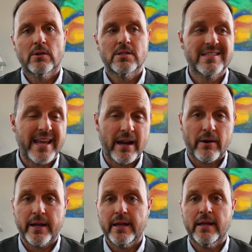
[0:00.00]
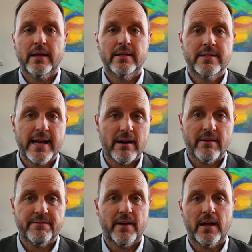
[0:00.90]
scary,
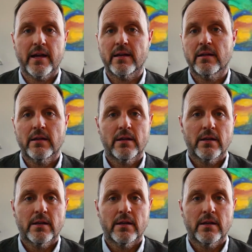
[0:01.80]
terrifying,